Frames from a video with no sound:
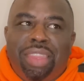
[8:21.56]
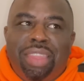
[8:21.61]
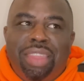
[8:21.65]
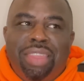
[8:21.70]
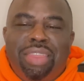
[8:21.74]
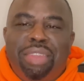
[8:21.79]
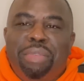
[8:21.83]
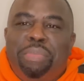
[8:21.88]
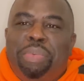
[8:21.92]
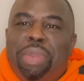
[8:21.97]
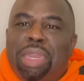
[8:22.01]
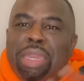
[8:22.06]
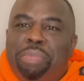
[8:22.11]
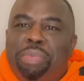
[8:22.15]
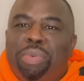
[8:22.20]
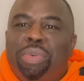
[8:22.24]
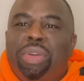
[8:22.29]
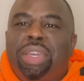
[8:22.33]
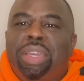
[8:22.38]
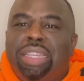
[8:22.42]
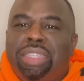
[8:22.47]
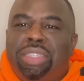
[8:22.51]
the
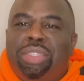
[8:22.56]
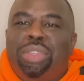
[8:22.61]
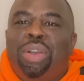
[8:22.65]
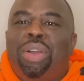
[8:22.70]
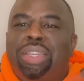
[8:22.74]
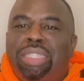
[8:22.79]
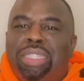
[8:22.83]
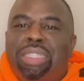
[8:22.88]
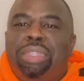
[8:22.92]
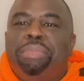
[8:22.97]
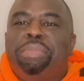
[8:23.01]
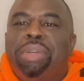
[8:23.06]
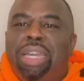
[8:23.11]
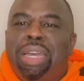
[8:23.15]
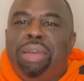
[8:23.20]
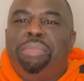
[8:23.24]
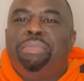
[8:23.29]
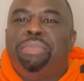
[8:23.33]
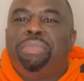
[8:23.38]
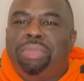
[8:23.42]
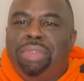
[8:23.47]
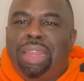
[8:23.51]
people, it starts to
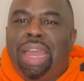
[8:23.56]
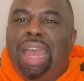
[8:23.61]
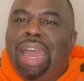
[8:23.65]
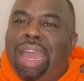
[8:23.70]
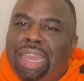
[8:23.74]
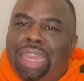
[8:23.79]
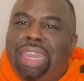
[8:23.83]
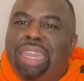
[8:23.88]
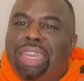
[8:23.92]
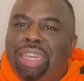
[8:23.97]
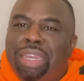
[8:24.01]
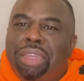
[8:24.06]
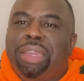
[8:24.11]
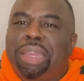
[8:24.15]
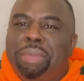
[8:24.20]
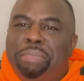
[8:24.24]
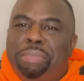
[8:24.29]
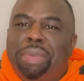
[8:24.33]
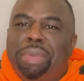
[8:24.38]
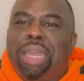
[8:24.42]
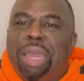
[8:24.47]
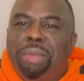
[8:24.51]
become, again,
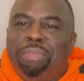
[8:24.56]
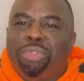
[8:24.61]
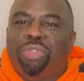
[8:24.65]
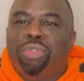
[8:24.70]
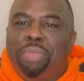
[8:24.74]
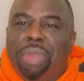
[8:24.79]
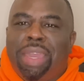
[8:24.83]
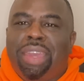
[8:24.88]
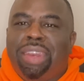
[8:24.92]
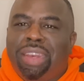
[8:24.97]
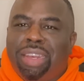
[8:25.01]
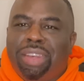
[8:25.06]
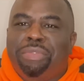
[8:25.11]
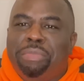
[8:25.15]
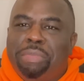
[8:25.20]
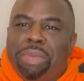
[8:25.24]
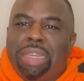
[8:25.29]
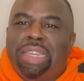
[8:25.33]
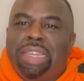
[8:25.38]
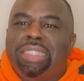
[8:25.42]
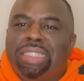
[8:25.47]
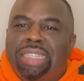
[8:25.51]
it becomes repetitive,
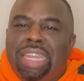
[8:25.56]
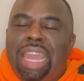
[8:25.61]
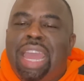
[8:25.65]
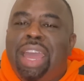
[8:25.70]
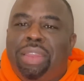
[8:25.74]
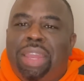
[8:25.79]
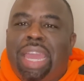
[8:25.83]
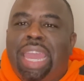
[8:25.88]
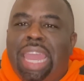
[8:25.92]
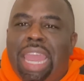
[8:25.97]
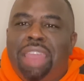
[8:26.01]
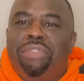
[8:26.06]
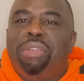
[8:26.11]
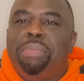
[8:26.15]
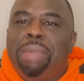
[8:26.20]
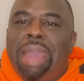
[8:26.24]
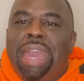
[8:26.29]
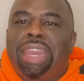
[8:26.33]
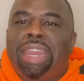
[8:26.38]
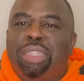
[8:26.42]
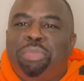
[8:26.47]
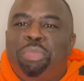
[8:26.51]
because now like
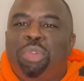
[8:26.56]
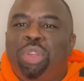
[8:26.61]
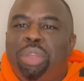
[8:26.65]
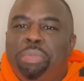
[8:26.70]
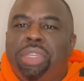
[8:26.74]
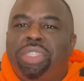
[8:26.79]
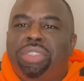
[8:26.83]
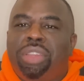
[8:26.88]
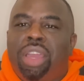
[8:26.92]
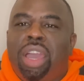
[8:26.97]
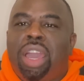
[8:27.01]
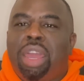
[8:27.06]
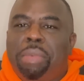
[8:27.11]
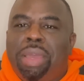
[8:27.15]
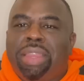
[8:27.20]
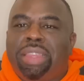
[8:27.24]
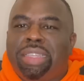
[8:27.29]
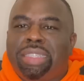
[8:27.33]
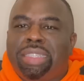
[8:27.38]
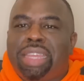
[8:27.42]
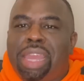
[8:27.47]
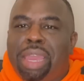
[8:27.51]
everybody's pretty much talking about
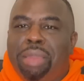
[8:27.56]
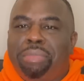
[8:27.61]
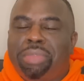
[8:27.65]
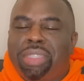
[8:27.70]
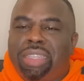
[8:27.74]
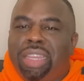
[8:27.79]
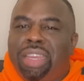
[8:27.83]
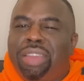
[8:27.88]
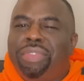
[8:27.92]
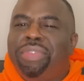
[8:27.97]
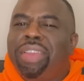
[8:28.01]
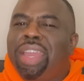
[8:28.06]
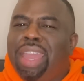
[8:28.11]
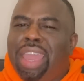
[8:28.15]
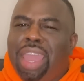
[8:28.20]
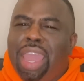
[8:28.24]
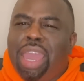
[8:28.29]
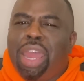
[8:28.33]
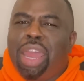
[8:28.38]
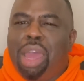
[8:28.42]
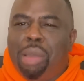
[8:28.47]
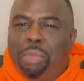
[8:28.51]
the same stuff
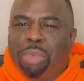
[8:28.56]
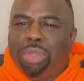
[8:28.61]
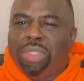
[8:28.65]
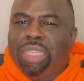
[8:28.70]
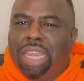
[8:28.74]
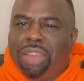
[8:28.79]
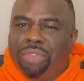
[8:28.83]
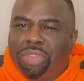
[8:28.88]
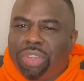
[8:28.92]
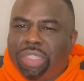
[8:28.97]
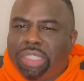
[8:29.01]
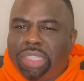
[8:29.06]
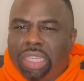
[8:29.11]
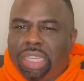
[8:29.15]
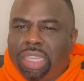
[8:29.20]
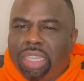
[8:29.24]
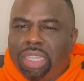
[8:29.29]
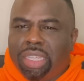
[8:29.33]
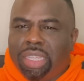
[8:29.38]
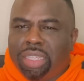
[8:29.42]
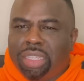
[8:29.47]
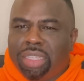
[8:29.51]
in almost every
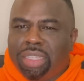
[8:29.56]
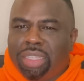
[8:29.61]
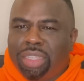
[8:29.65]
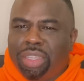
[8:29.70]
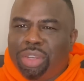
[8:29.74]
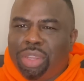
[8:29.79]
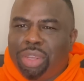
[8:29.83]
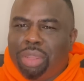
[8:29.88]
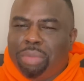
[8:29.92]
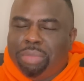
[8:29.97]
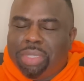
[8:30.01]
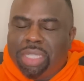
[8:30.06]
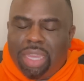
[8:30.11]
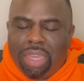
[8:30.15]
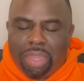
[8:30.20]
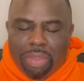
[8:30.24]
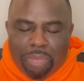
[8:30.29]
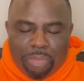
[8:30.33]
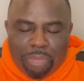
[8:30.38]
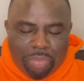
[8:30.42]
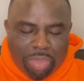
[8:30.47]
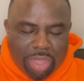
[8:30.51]
scene. You know what I'm
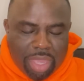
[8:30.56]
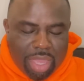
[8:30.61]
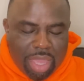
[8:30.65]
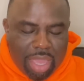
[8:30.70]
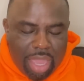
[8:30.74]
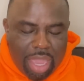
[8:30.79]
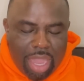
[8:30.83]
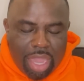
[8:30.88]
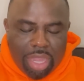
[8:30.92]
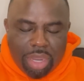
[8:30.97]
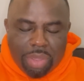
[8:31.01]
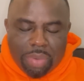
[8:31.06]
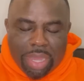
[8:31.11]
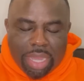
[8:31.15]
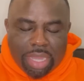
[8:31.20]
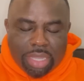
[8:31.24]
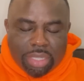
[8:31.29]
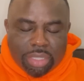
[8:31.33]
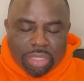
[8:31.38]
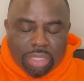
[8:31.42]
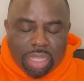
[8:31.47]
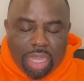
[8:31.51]
saying?
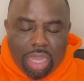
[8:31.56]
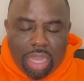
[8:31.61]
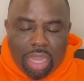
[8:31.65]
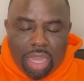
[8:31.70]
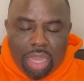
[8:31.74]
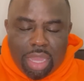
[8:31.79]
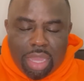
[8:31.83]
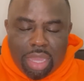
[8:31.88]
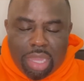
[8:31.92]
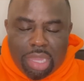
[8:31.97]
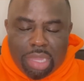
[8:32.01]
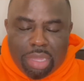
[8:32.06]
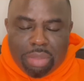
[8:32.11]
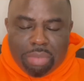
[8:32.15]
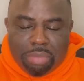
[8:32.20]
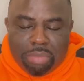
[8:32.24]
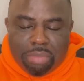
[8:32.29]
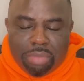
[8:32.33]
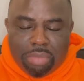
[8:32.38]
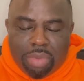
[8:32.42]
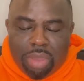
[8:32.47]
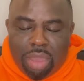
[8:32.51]
Anyways,
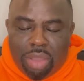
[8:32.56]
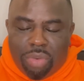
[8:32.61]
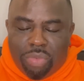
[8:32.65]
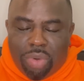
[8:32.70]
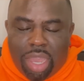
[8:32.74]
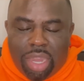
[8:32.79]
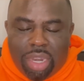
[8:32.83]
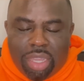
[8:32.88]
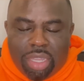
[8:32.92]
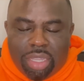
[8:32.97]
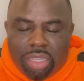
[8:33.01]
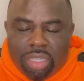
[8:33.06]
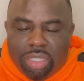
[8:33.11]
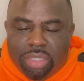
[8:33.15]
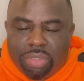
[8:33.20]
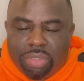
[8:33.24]
Arena,